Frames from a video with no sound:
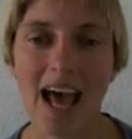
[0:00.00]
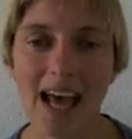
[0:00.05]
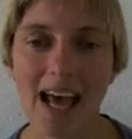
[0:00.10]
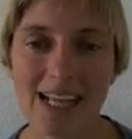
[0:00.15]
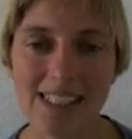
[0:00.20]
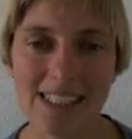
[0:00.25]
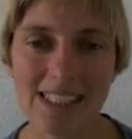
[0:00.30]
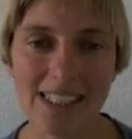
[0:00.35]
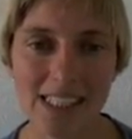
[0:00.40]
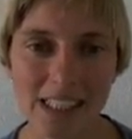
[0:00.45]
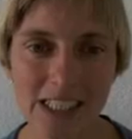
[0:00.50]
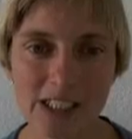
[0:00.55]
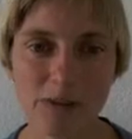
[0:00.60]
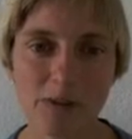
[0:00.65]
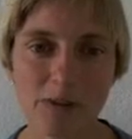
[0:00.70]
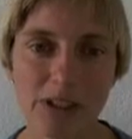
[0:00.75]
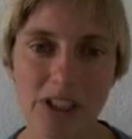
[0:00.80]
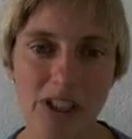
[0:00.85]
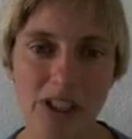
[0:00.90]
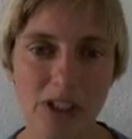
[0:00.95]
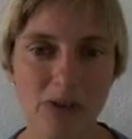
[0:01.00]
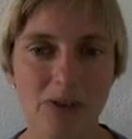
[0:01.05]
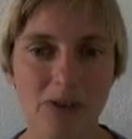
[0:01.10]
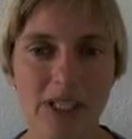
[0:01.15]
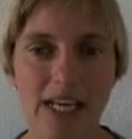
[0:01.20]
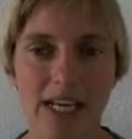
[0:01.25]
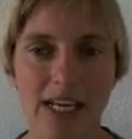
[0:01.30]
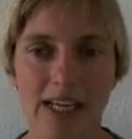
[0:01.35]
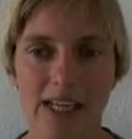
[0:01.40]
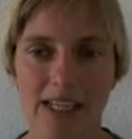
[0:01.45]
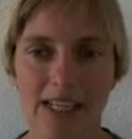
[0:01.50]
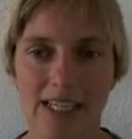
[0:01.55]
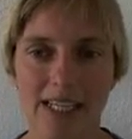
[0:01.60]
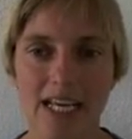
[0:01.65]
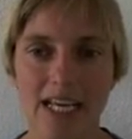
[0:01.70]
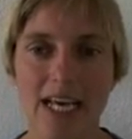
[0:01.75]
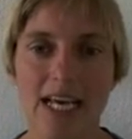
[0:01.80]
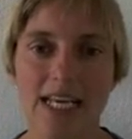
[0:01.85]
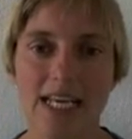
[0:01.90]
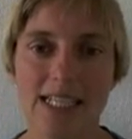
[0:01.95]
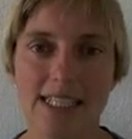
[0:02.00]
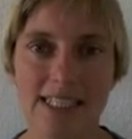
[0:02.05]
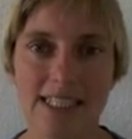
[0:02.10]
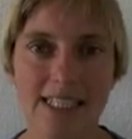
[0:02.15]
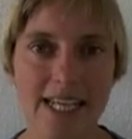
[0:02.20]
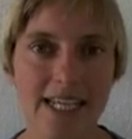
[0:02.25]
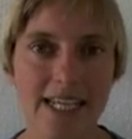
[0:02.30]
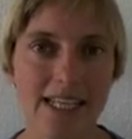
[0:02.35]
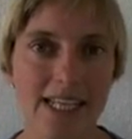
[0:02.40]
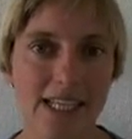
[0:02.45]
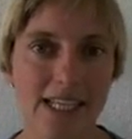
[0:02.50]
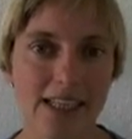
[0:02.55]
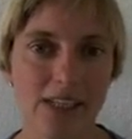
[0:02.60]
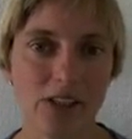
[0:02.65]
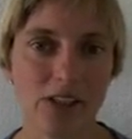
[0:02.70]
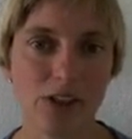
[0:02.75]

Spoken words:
in this one, you can see that